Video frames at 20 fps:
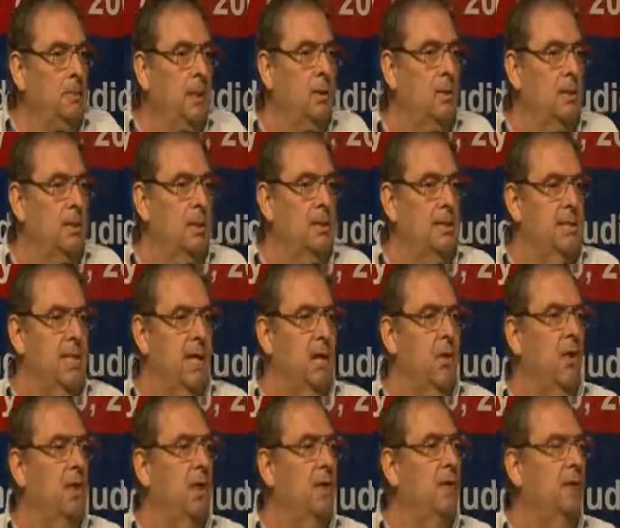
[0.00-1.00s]
because the
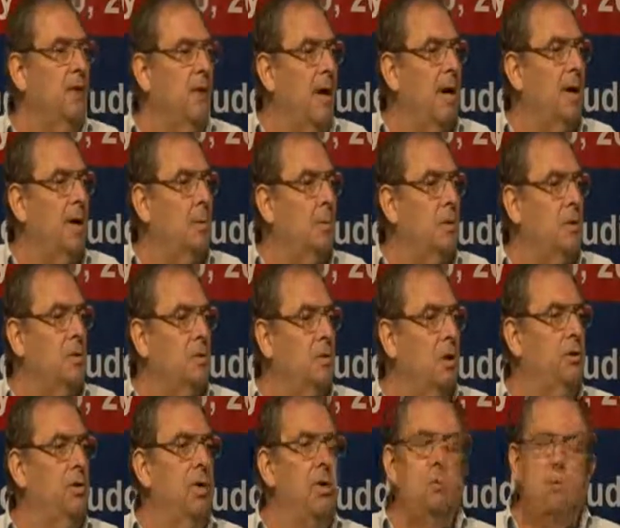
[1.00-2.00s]
Frage was
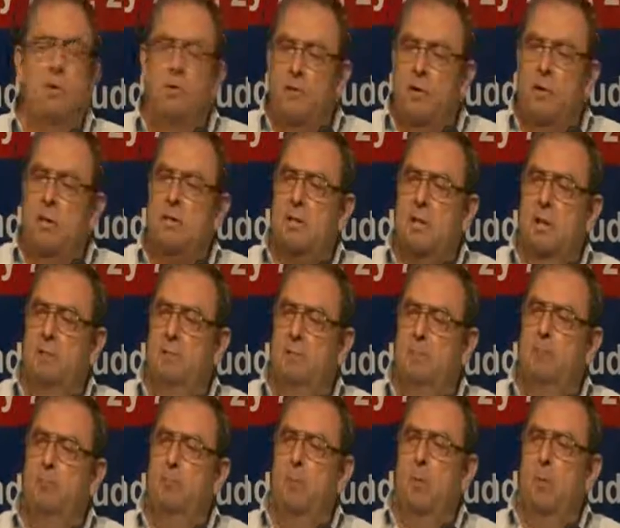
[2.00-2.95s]
not a universal,